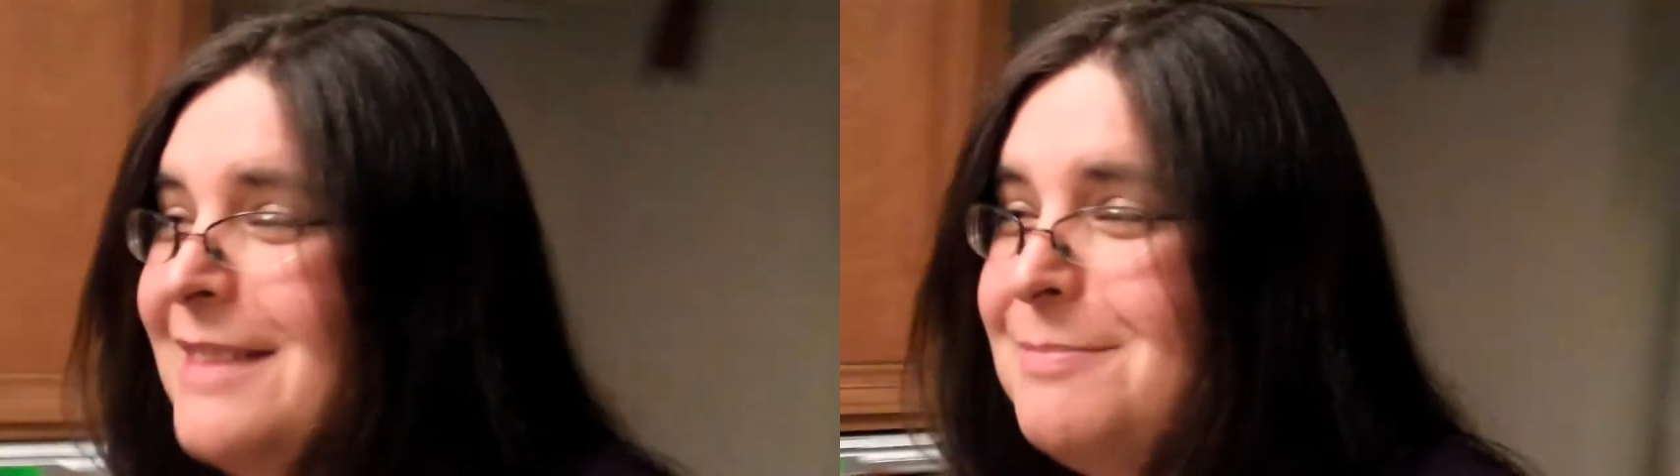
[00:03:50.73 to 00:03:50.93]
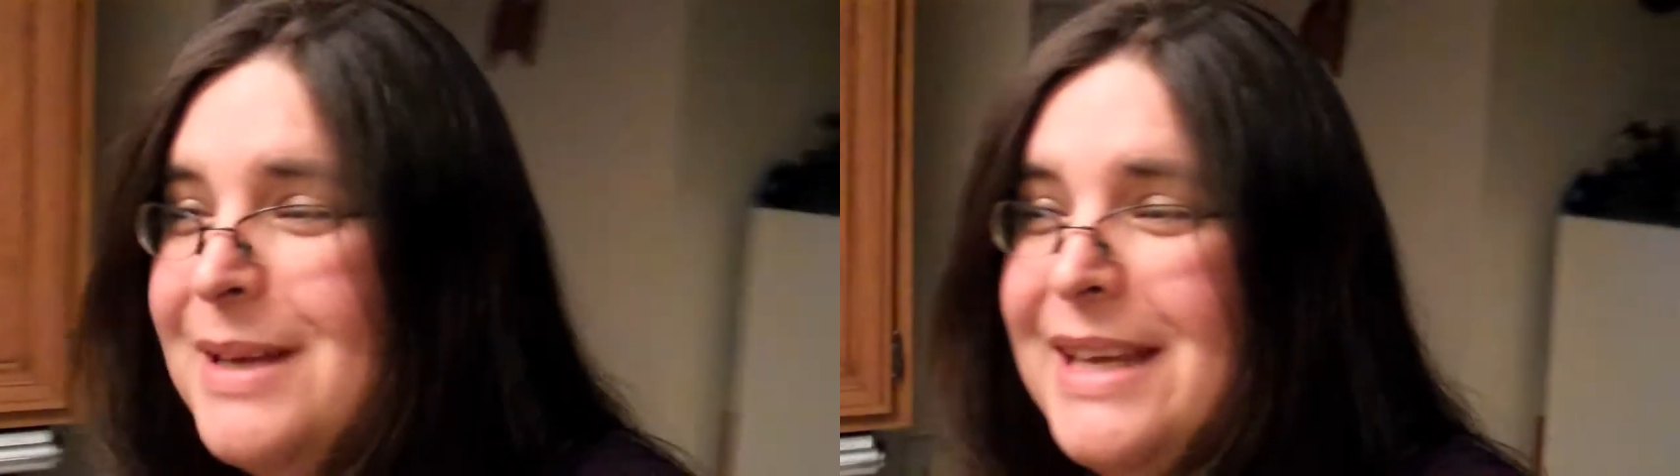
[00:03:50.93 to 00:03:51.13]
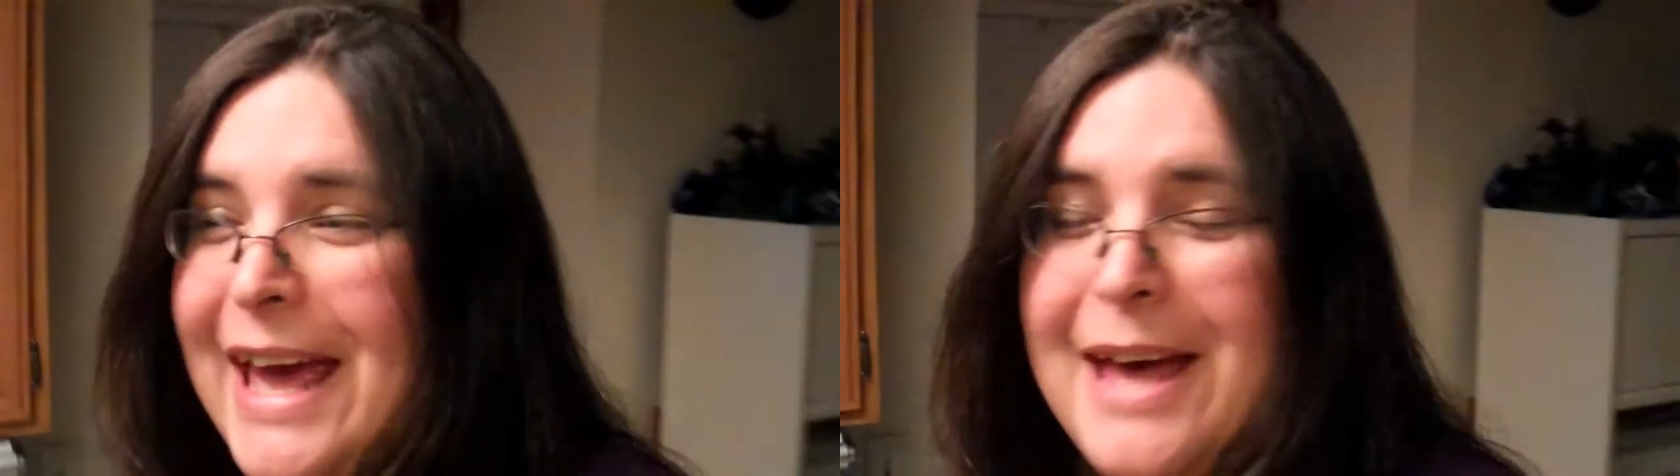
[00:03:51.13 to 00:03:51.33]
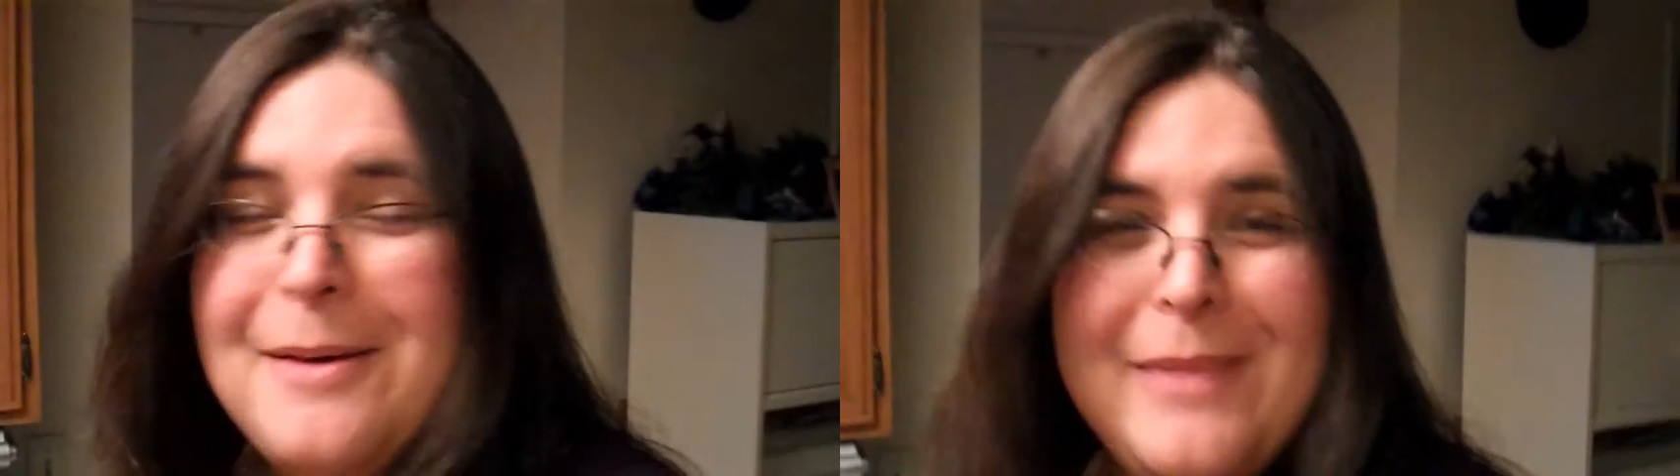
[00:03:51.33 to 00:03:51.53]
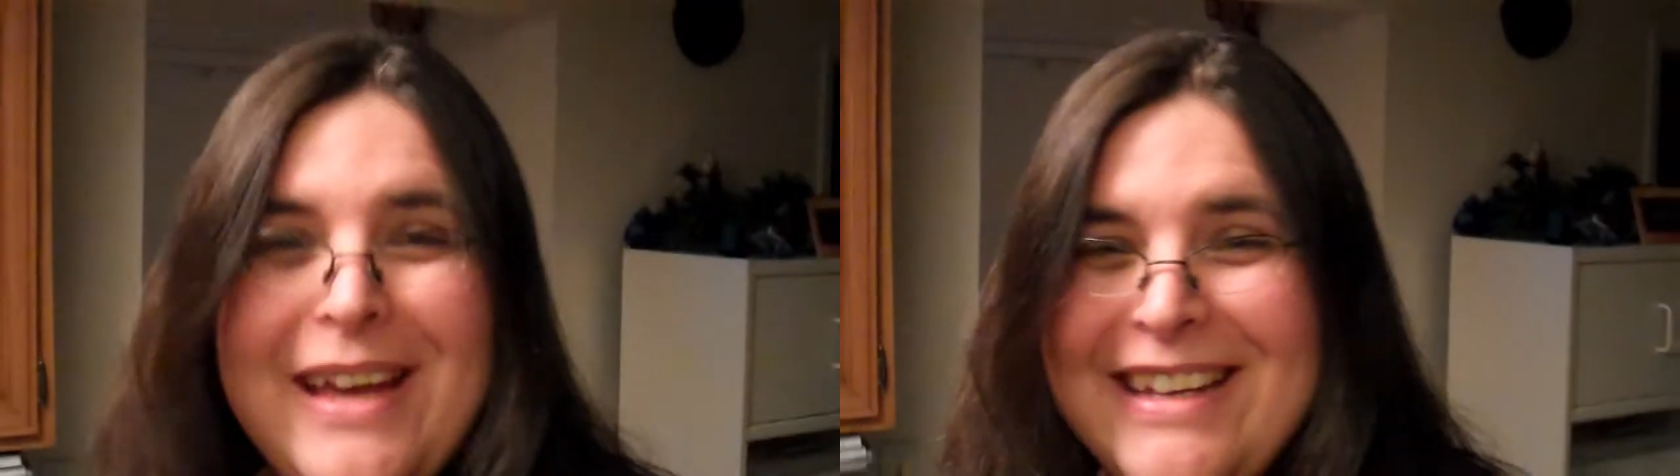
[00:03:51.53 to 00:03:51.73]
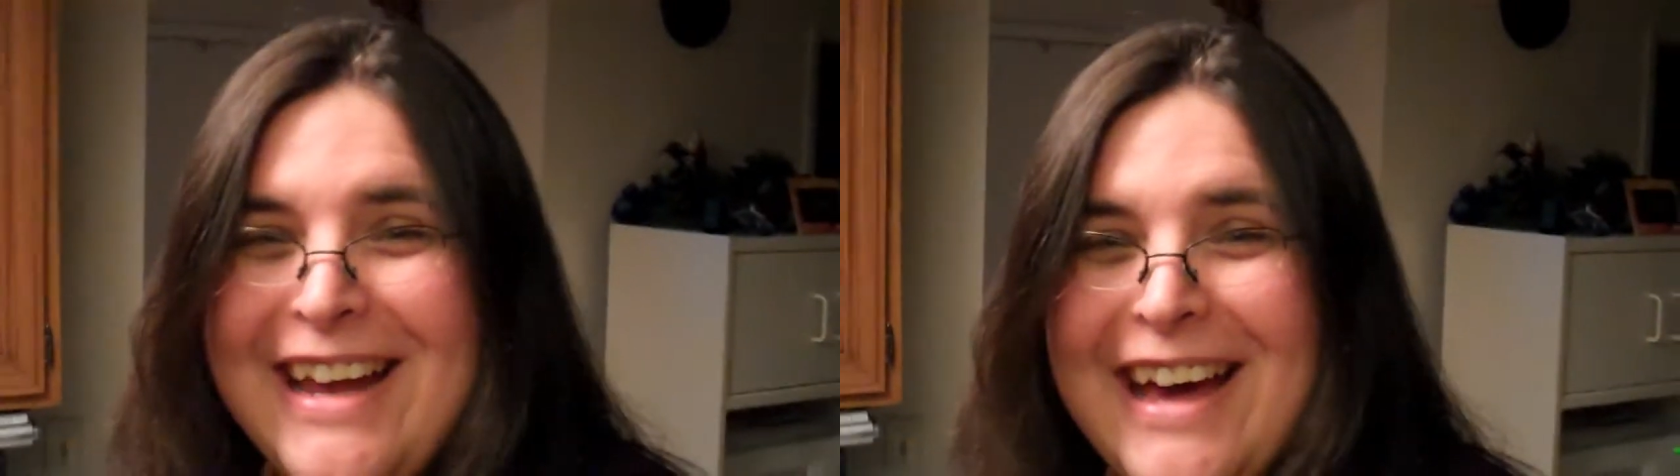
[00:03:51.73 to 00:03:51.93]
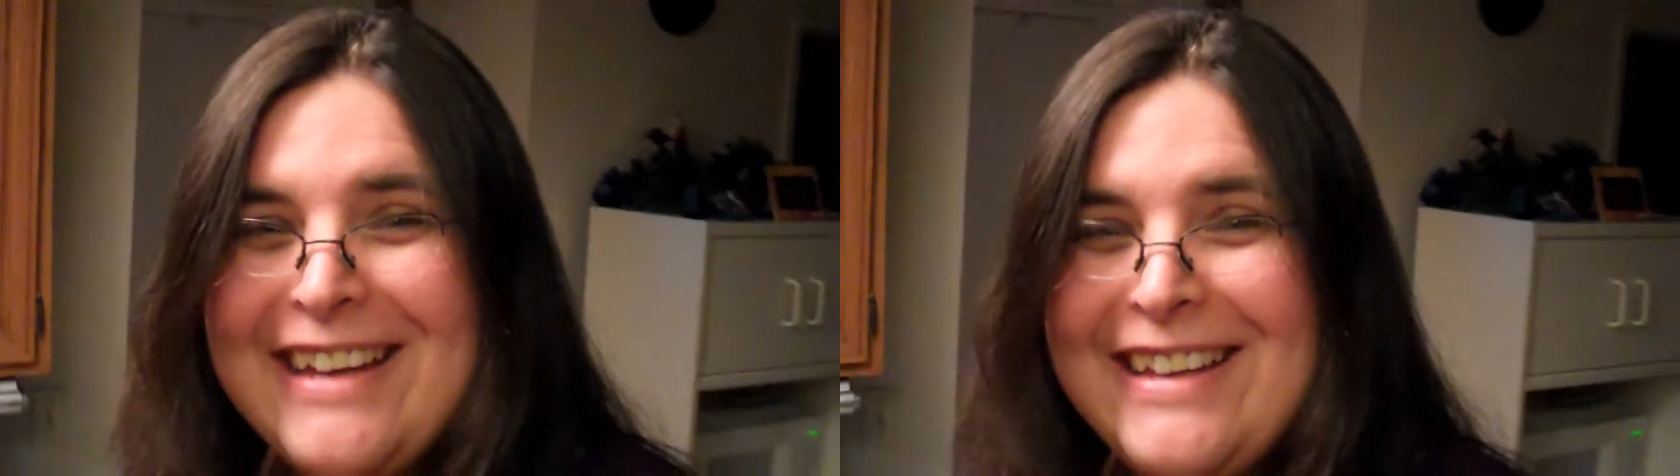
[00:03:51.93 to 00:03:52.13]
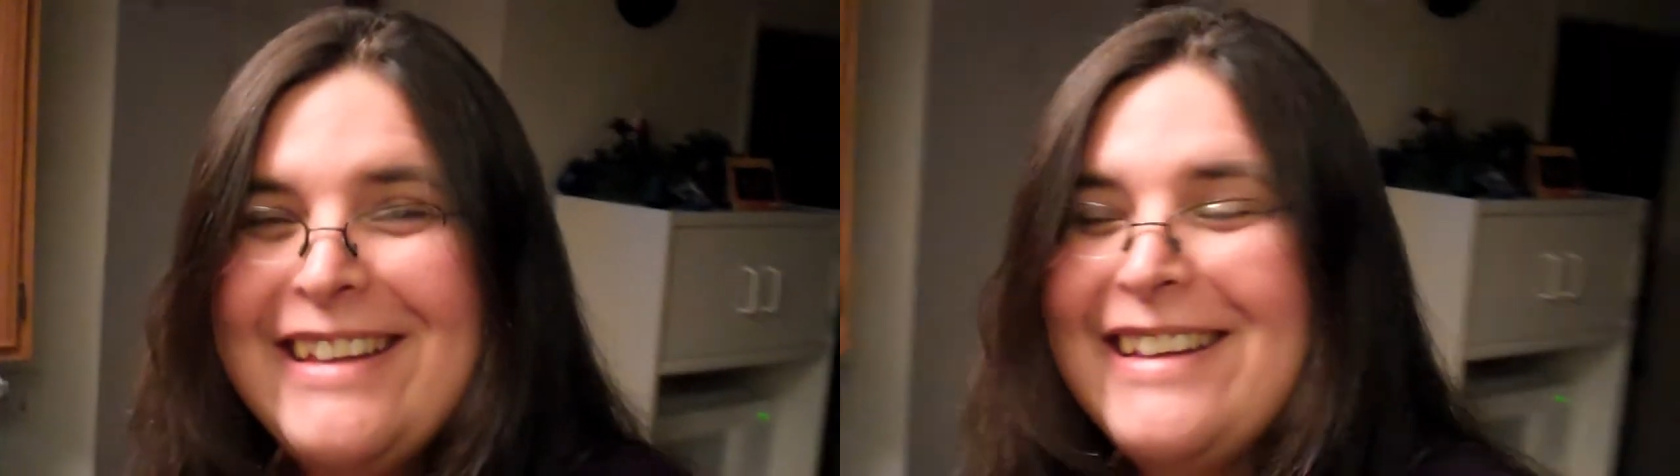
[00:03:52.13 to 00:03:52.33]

p.m. at night.